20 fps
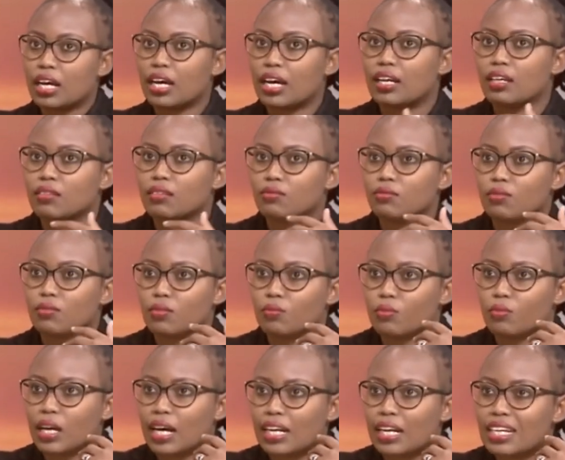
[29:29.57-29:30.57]
can
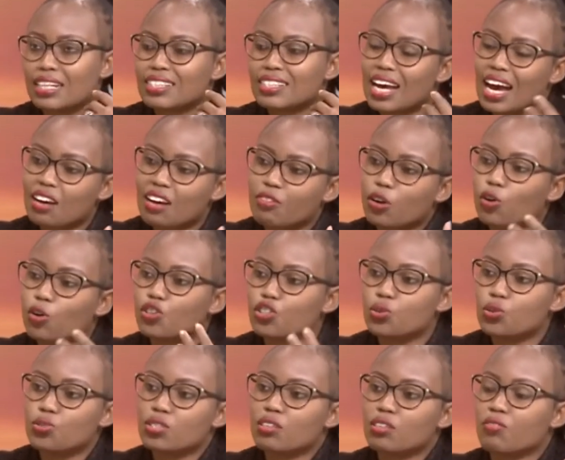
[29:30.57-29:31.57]
at least have a
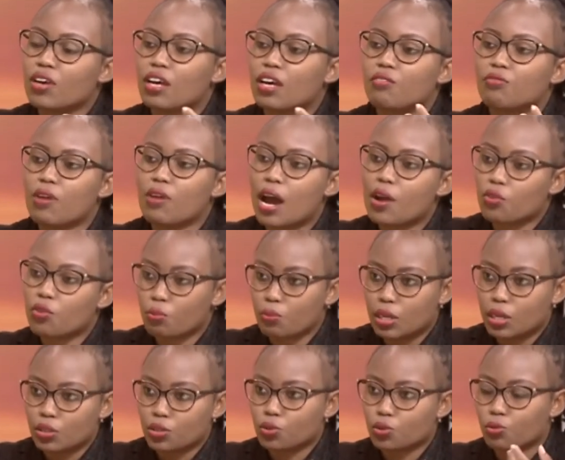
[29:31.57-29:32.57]
conducive
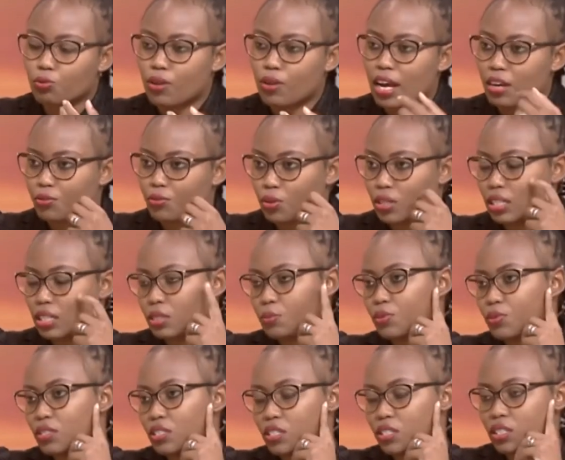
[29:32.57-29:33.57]
environment to vie for
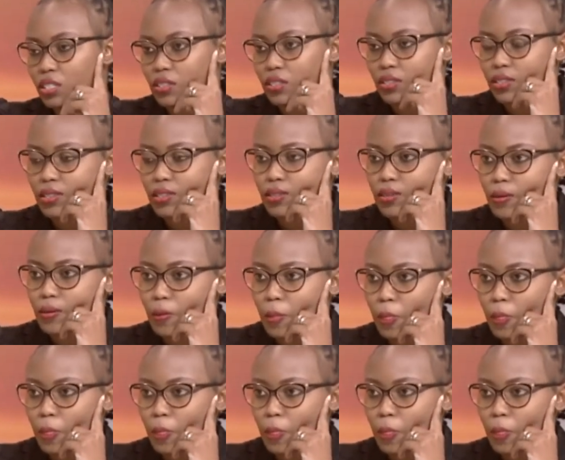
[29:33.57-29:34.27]
these positions?